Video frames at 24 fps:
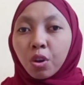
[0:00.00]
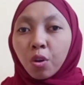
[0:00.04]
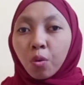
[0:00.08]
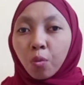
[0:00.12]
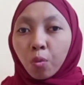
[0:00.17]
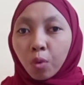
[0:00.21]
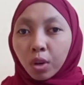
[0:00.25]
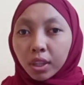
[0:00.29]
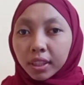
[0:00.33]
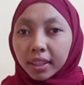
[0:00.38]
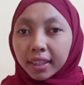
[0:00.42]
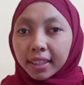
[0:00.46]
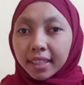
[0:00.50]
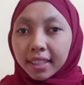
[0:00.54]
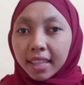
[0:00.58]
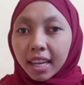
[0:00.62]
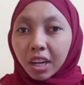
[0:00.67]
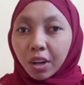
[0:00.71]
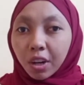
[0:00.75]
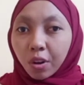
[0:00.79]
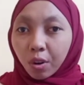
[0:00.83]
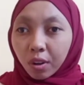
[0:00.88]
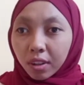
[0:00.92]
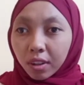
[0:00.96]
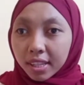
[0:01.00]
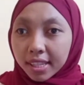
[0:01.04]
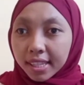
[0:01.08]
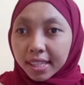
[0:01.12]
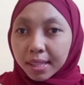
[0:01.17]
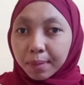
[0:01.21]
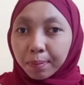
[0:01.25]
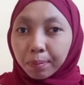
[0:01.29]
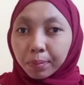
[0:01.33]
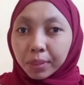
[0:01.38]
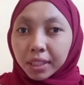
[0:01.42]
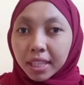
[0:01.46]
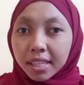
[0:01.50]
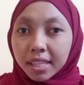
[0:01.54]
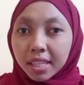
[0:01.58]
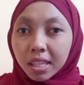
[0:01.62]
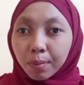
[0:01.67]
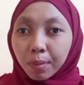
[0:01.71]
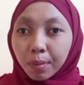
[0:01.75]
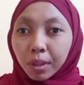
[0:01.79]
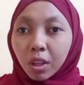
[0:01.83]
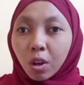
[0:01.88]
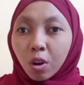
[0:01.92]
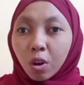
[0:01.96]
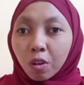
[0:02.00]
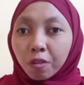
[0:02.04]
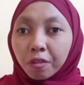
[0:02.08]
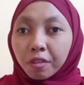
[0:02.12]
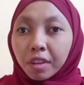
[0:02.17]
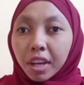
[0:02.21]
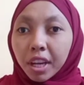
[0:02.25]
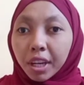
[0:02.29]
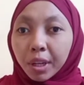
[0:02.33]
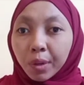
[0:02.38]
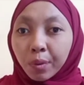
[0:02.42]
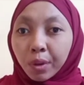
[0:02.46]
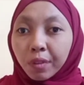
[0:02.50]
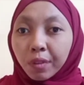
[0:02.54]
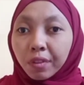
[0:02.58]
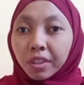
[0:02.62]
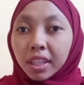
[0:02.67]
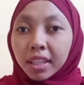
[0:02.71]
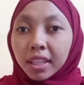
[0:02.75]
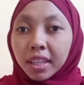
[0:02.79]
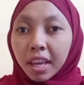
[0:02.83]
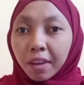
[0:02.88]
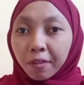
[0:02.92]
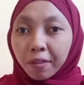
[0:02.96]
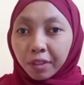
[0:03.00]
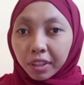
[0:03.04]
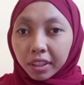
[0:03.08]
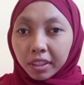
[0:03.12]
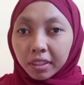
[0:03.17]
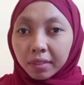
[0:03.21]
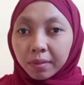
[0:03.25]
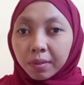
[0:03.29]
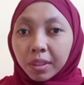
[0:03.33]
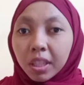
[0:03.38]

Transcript: what Nida calls the principle of equivalent effect,